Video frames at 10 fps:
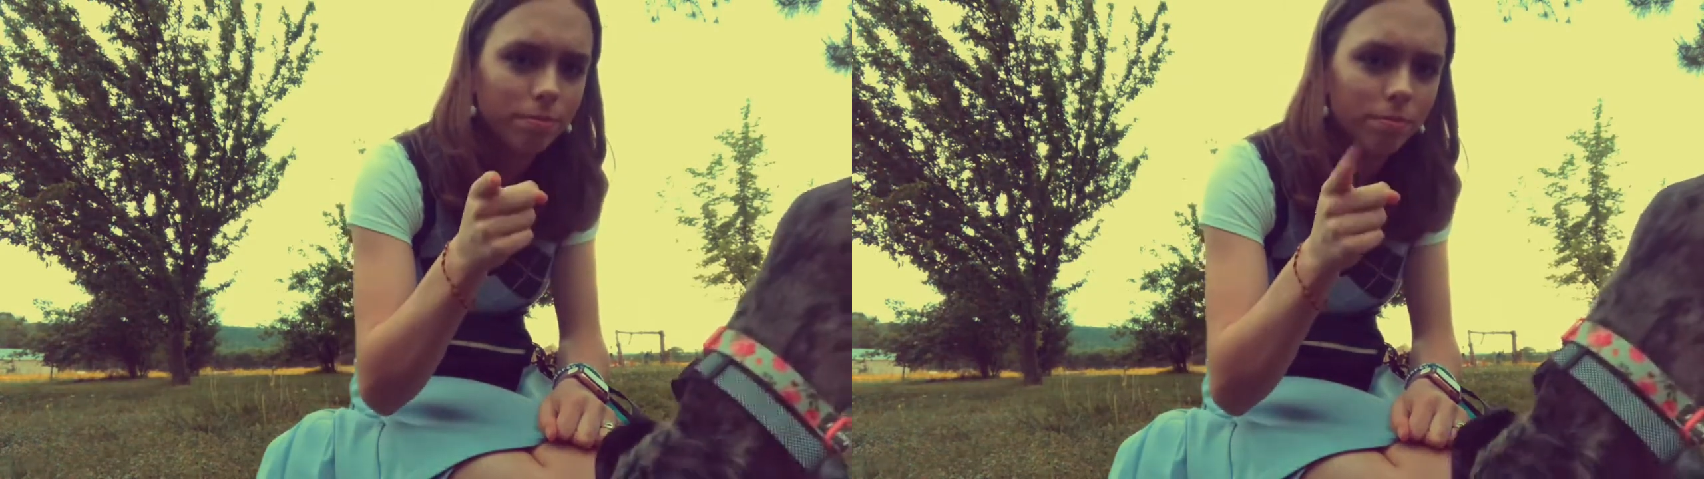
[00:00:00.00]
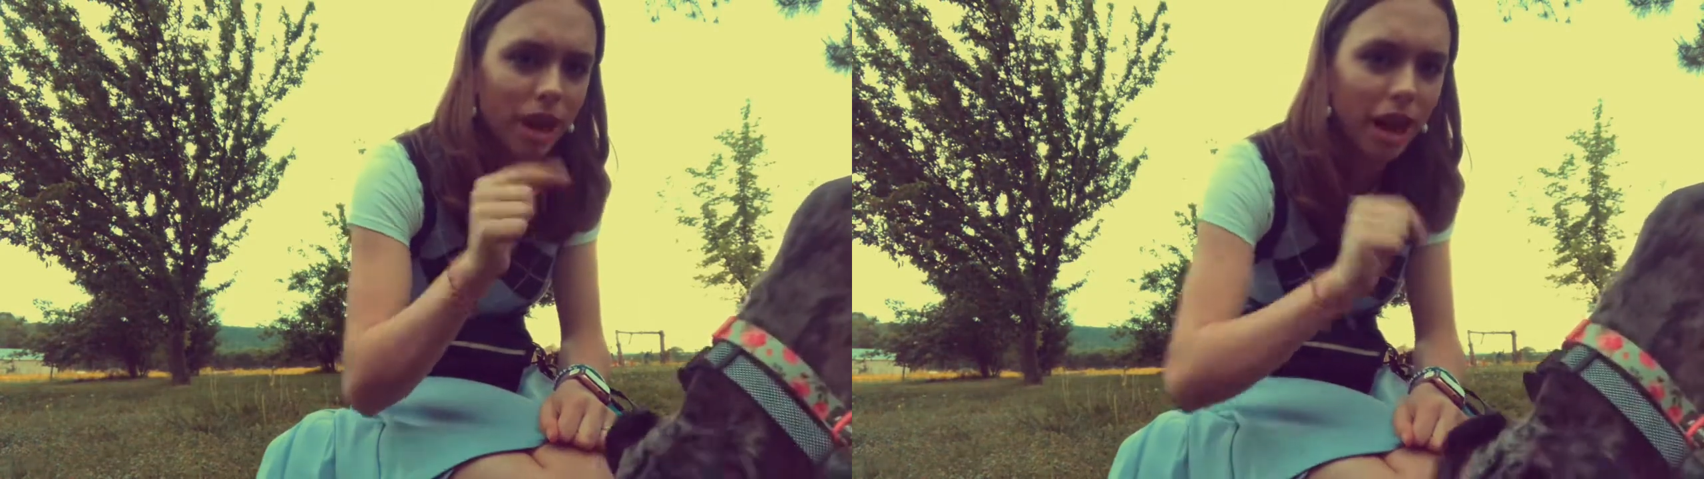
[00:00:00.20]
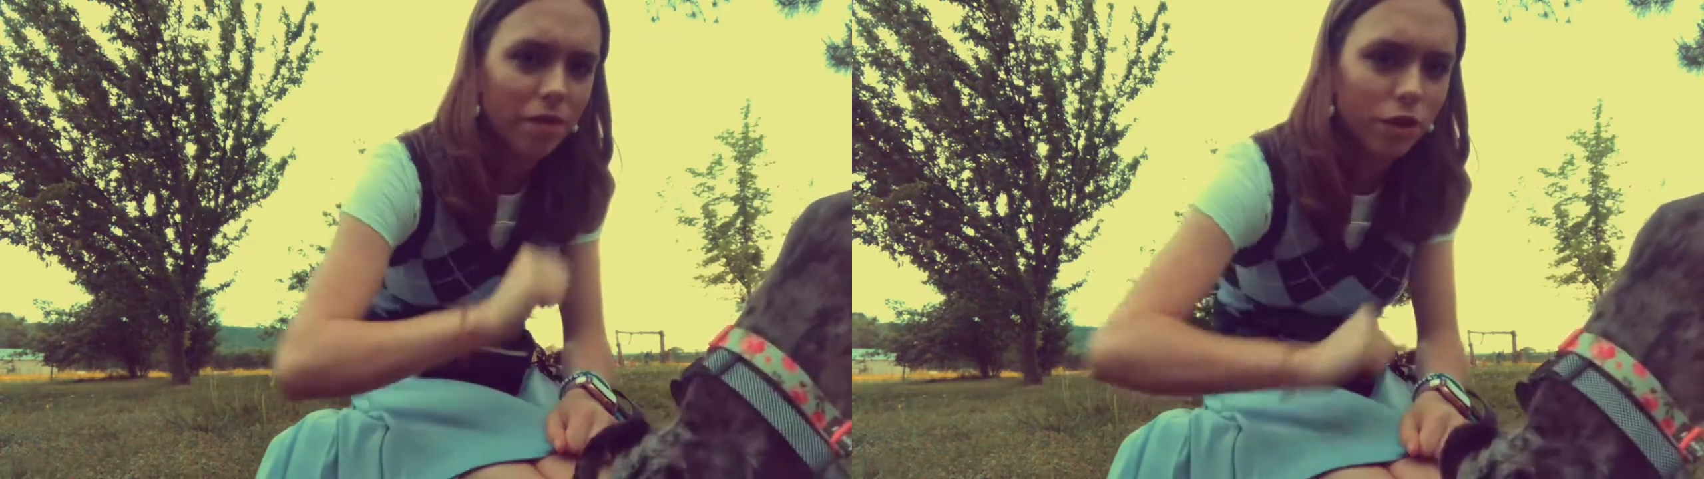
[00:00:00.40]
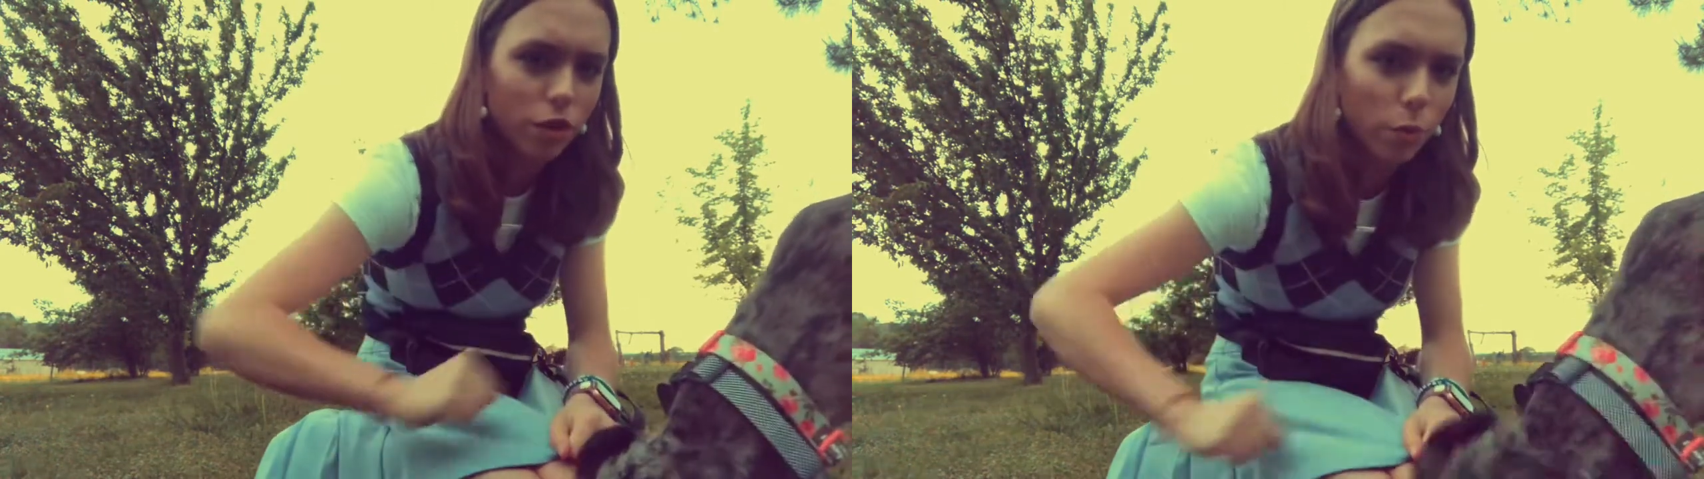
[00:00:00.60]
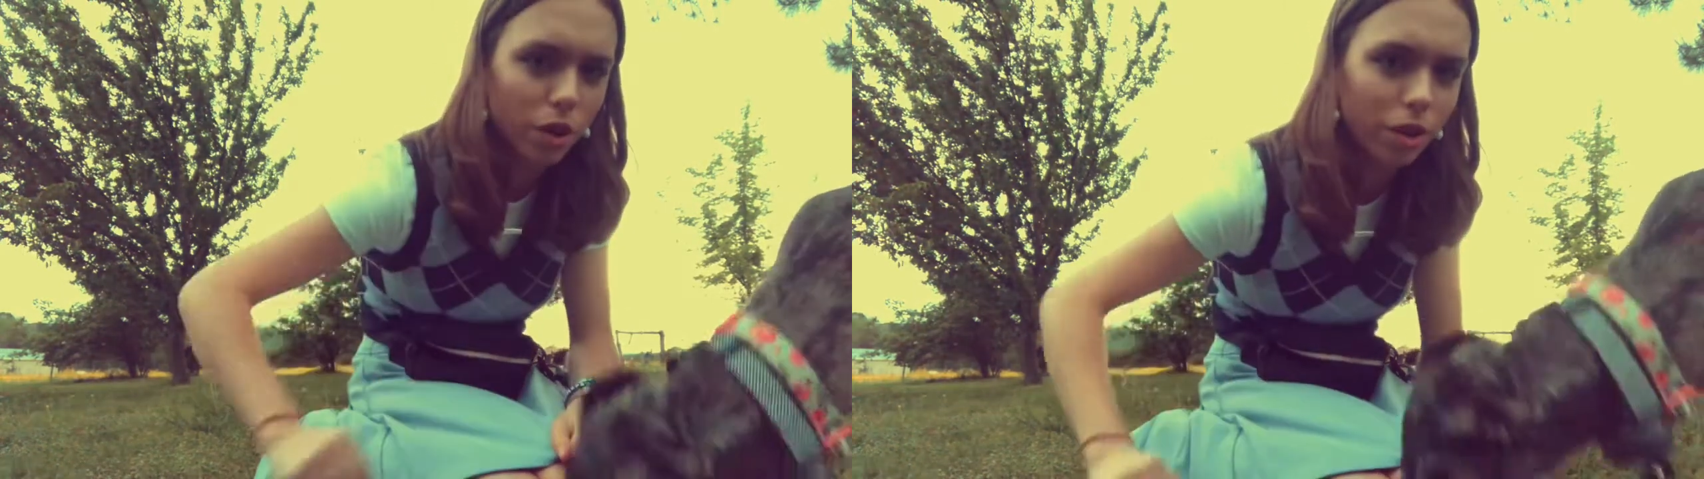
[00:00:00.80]
I have a good
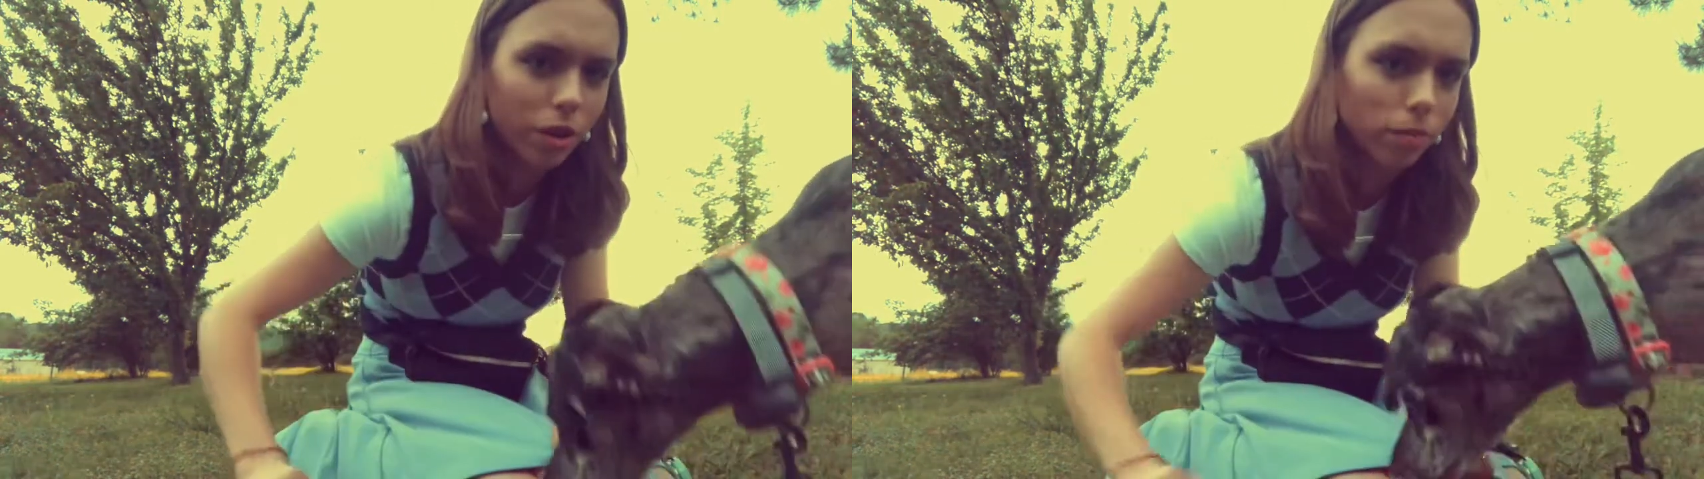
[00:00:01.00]
one here.